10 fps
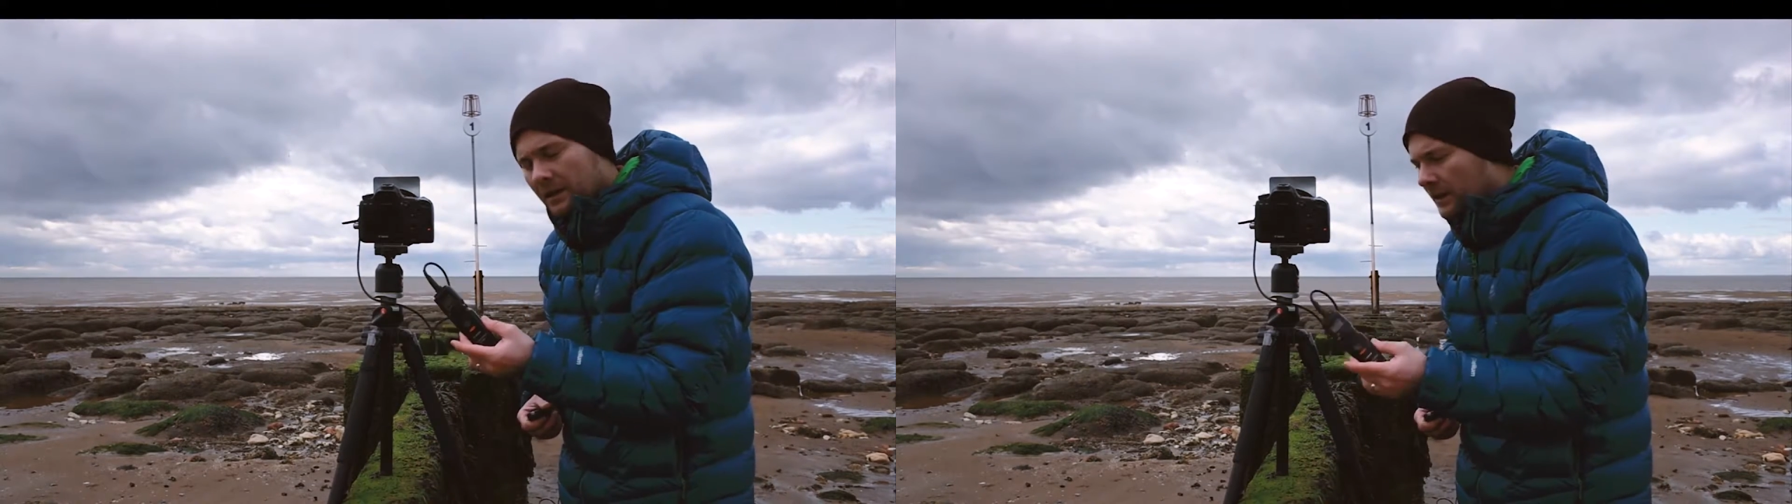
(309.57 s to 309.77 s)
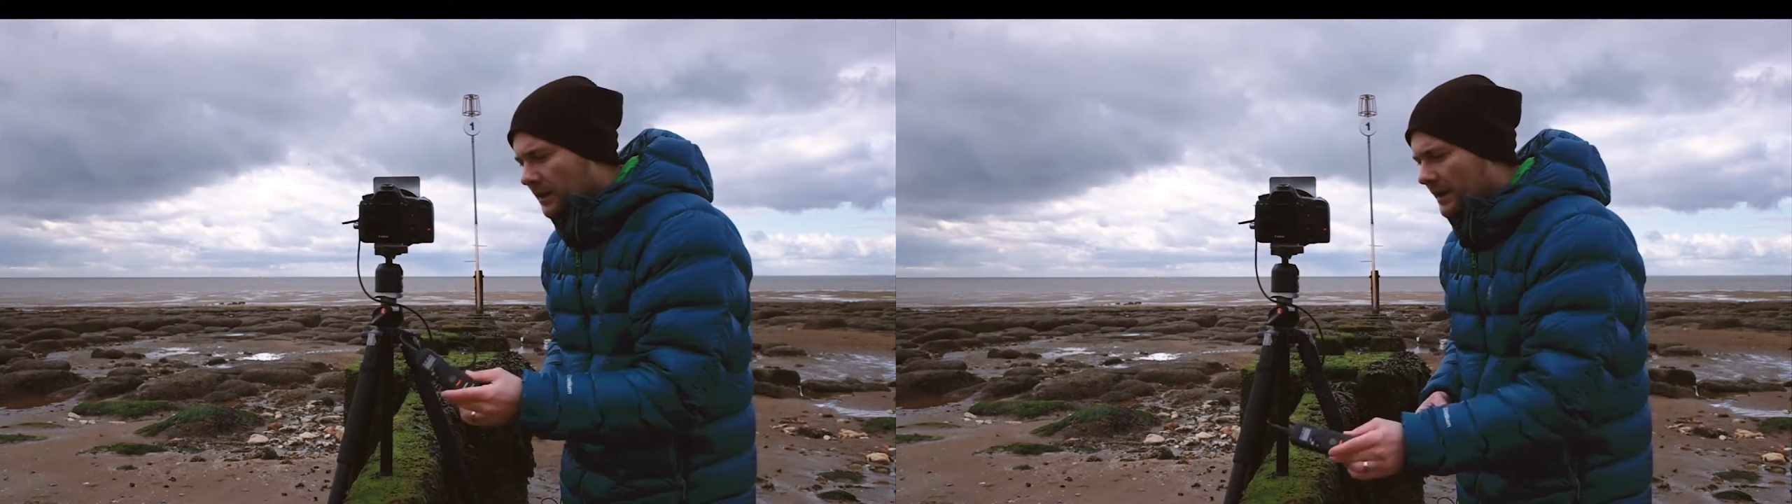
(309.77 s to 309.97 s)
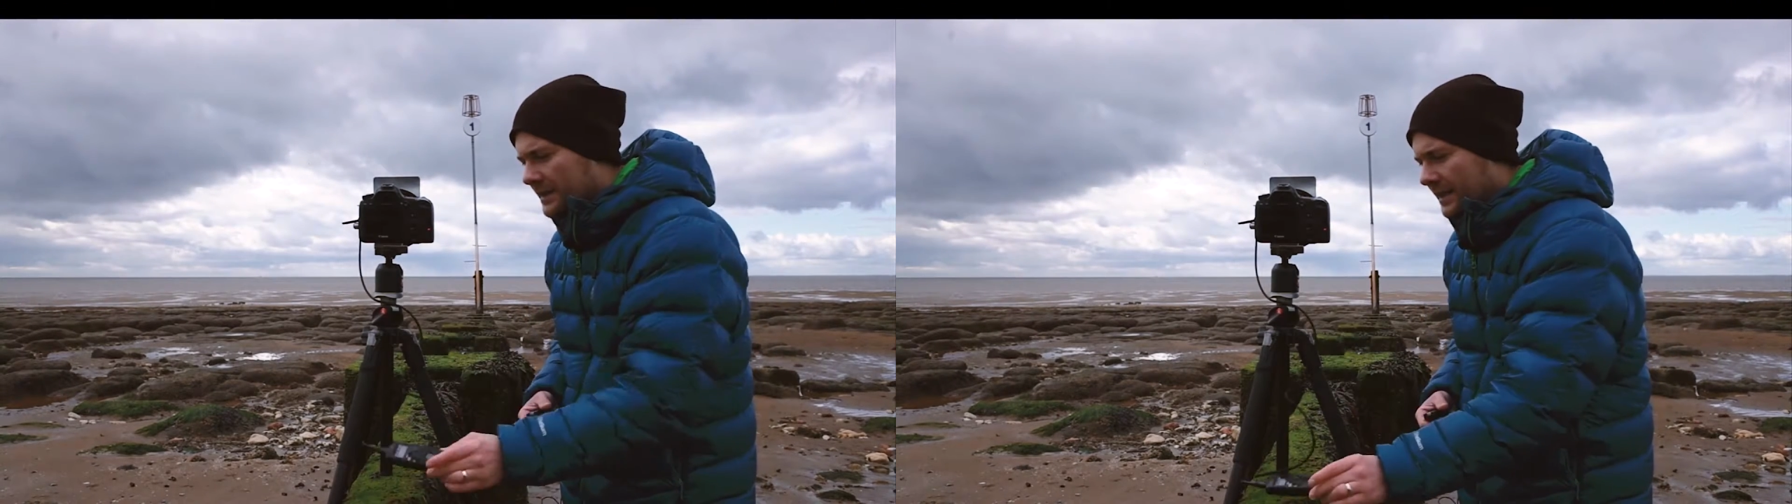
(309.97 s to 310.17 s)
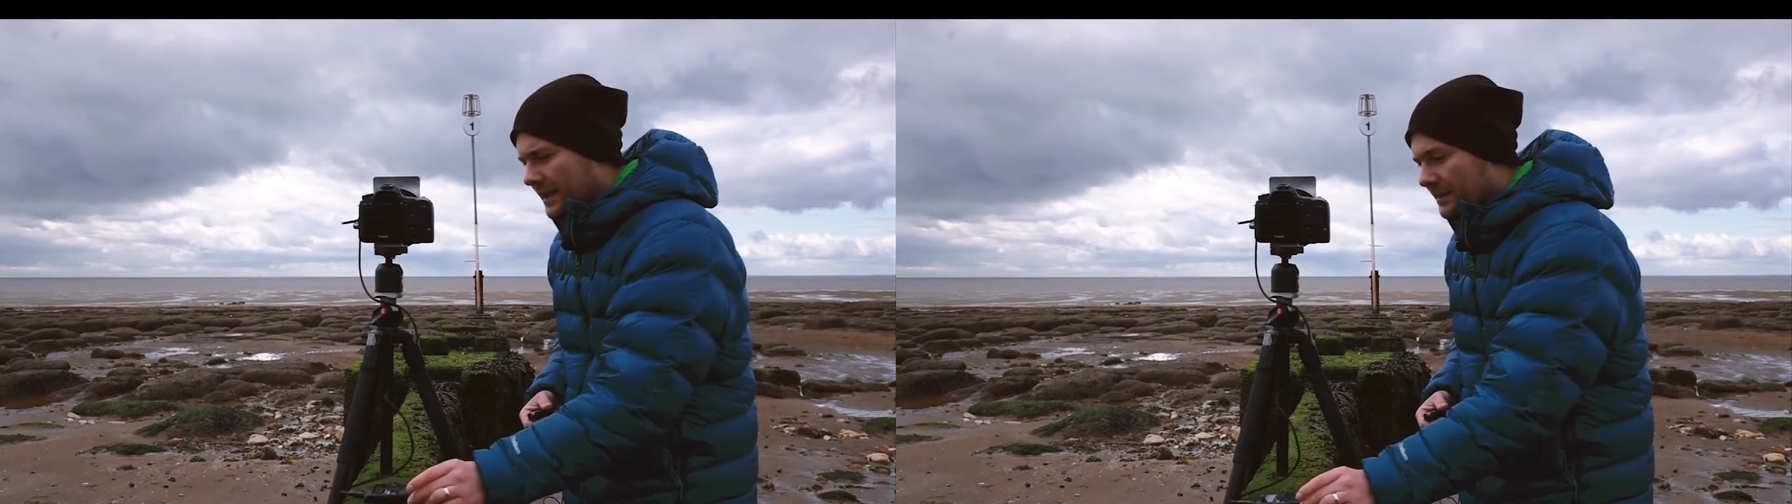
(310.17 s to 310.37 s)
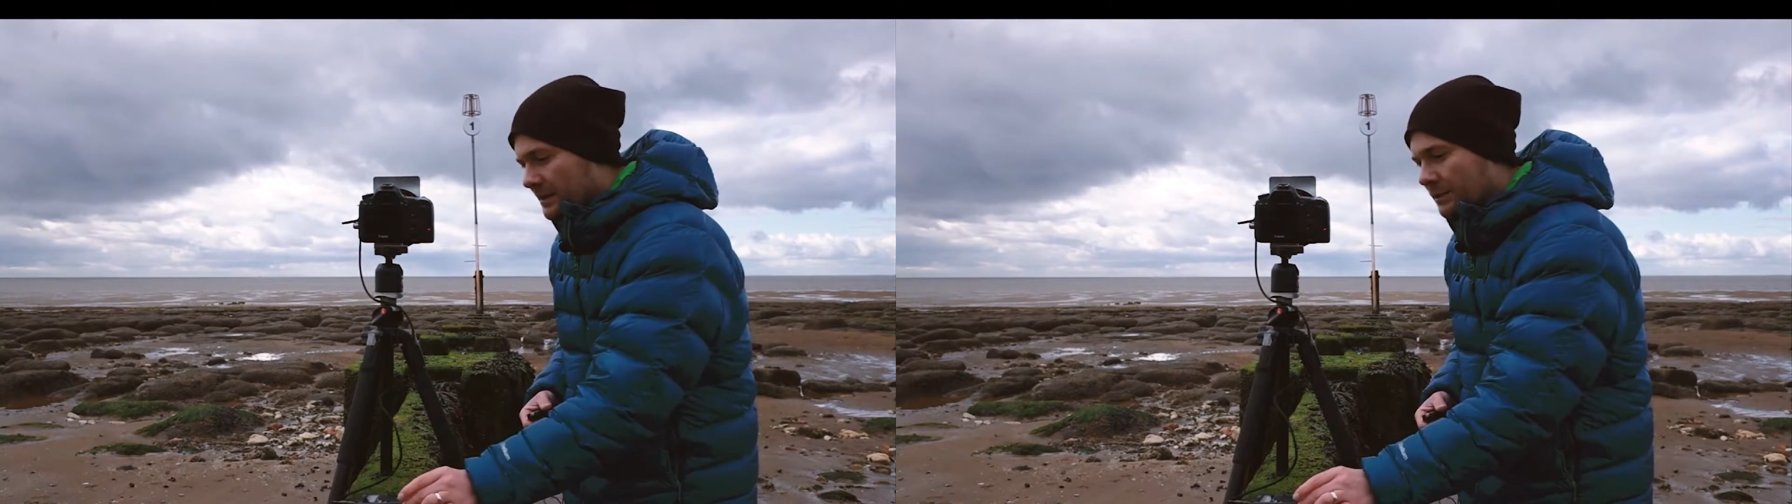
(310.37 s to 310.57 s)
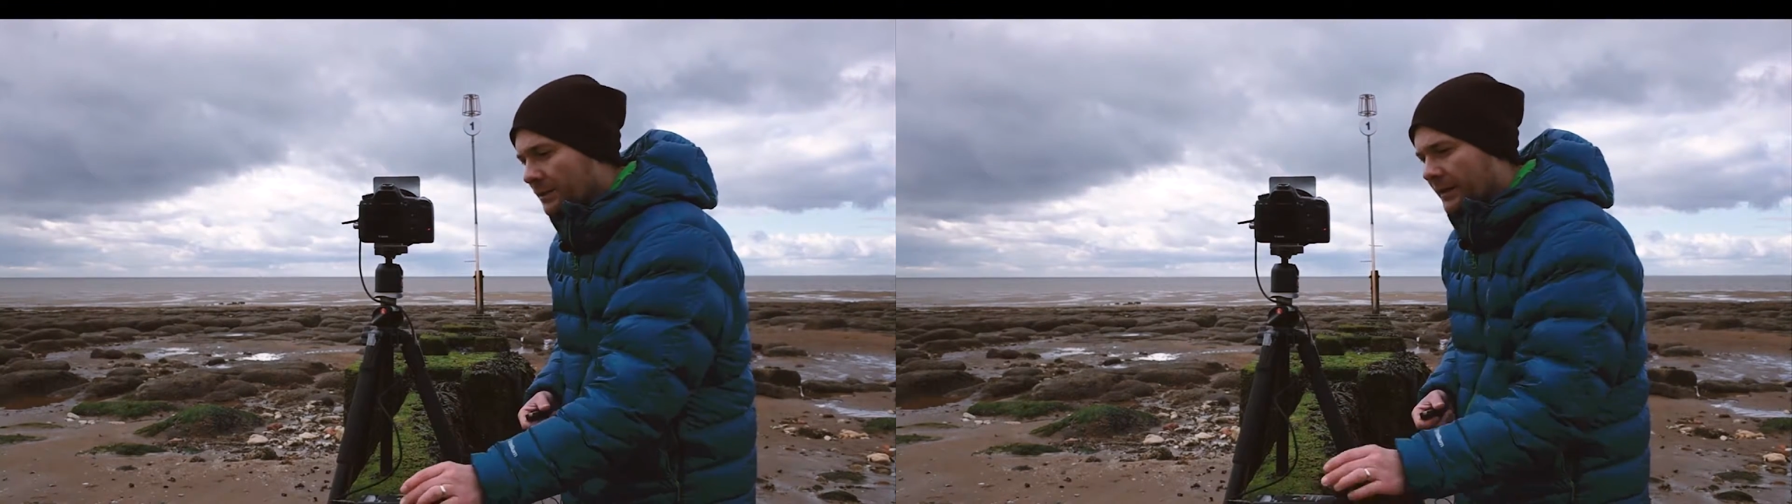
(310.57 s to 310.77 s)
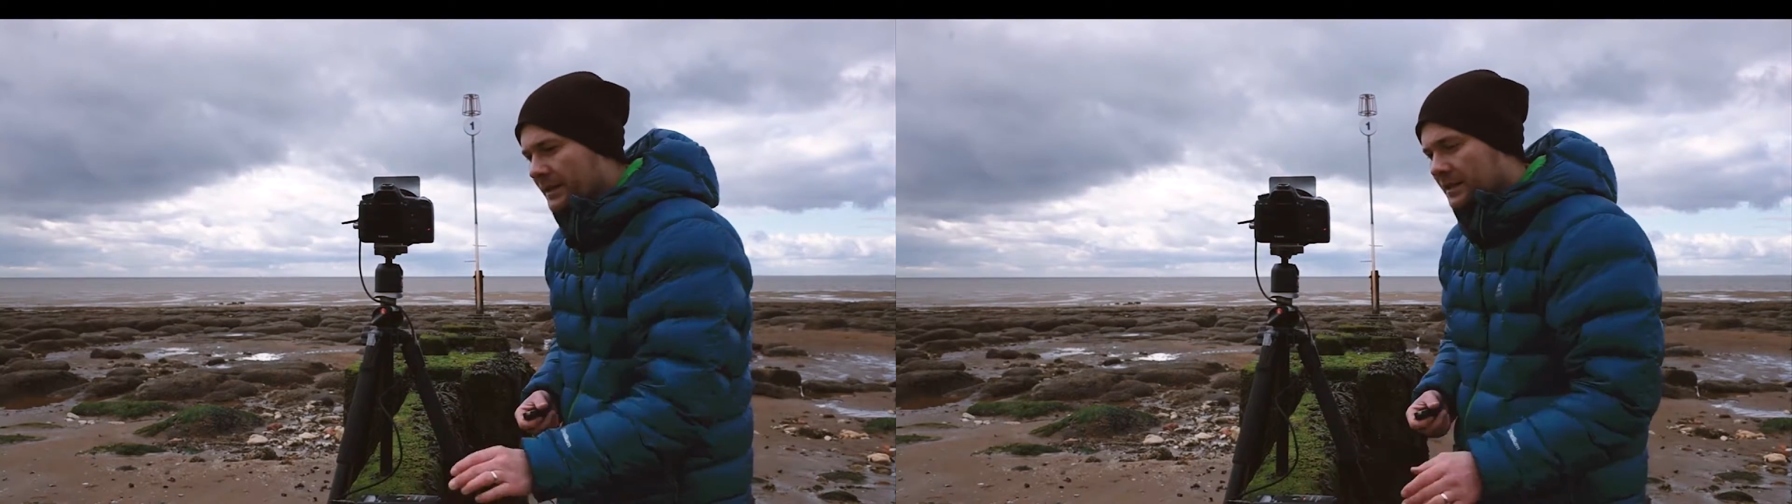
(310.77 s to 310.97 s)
and be done with it,